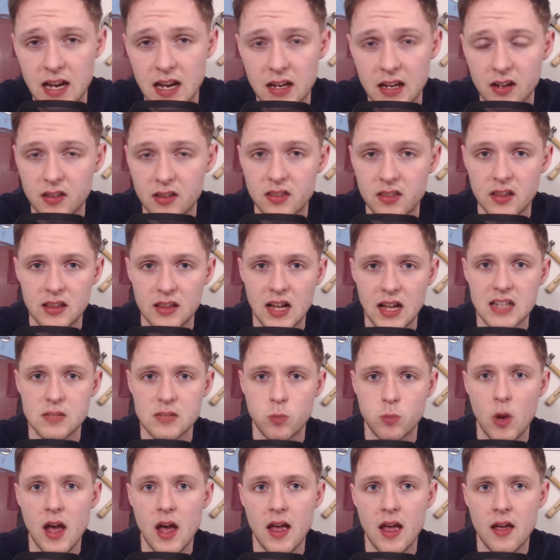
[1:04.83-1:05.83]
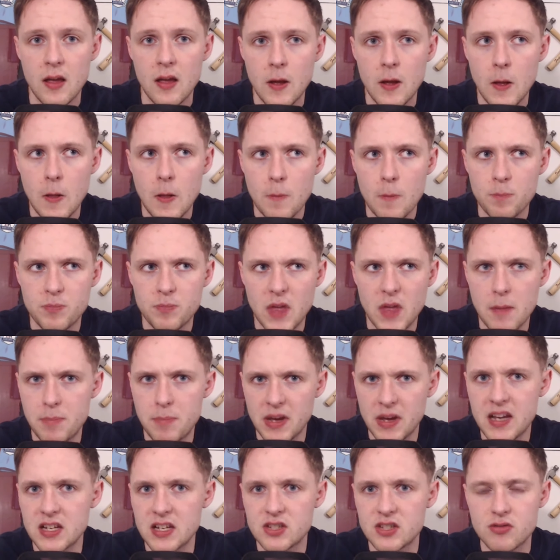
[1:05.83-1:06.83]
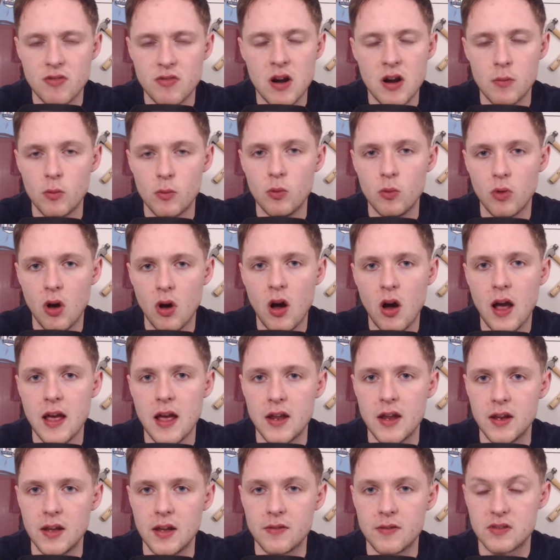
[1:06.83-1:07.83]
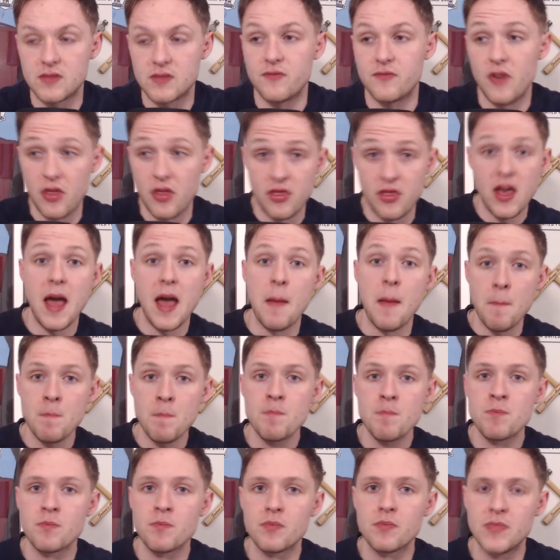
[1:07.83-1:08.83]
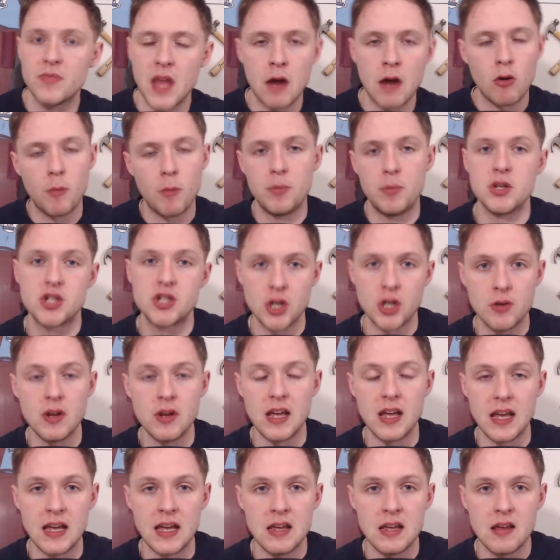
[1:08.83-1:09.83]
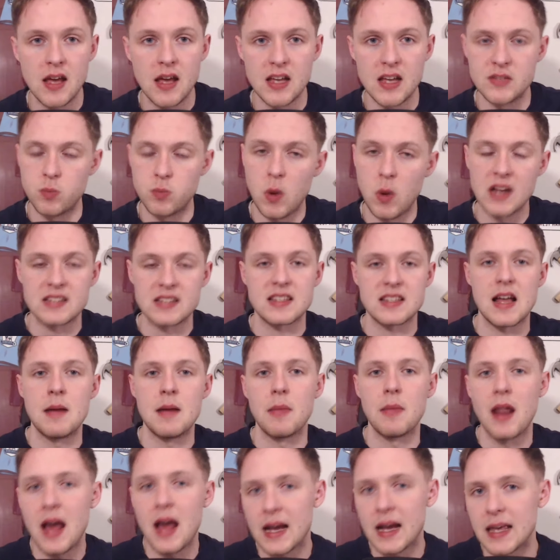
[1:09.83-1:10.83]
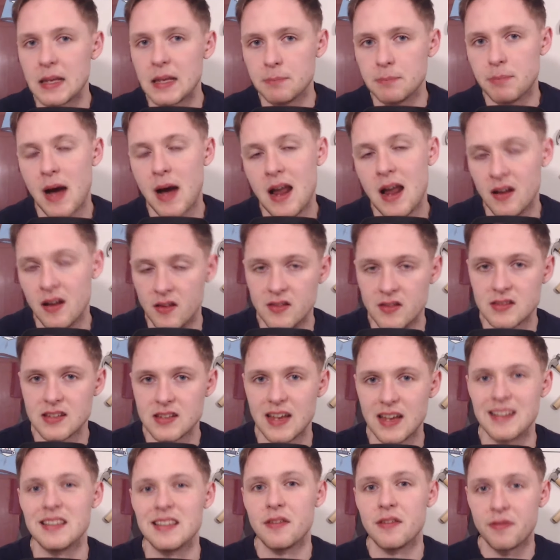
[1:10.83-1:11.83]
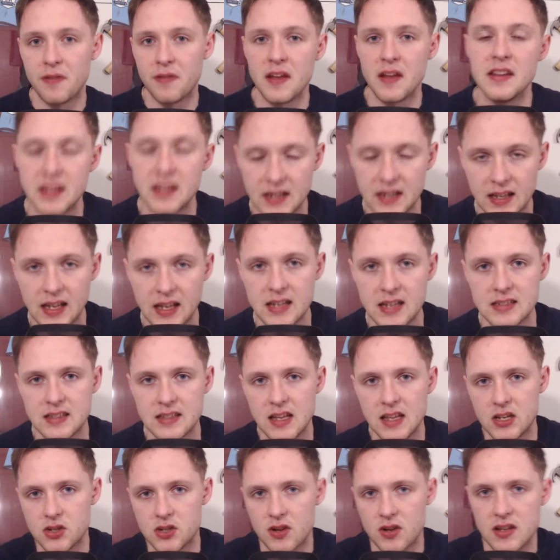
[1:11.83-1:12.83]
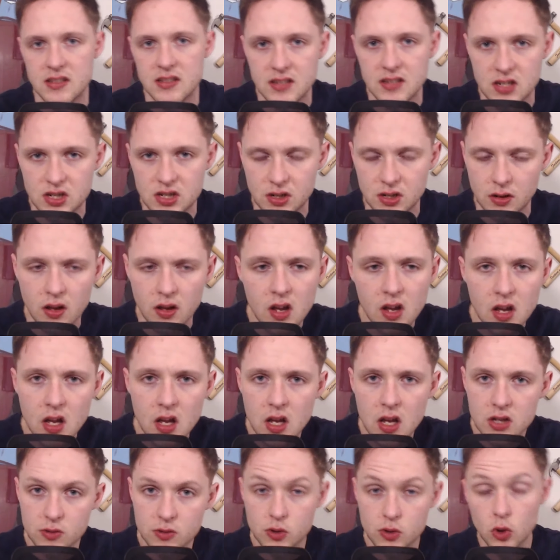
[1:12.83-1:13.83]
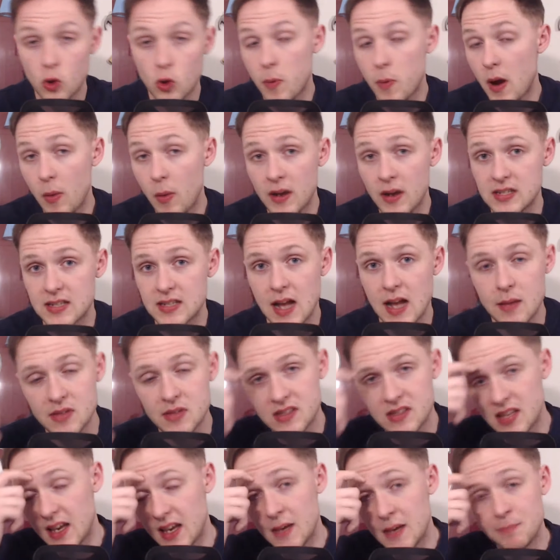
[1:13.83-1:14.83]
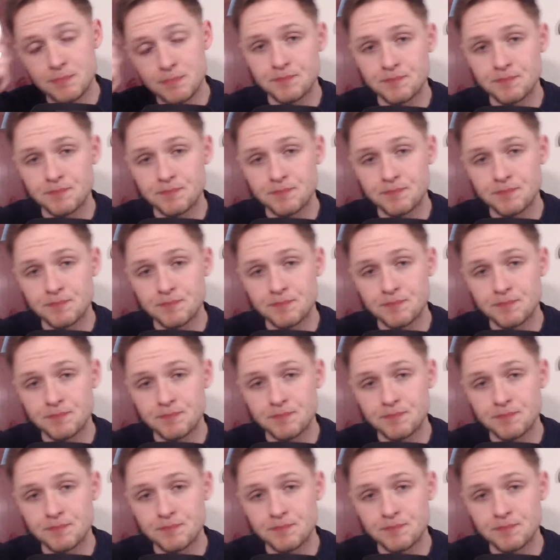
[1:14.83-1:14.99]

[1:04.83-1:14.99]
And I think that's where their biggest threat will lie. And for them, their opportunity is West Ham lacking balance in defending against their transition. So talk about West Ham's team.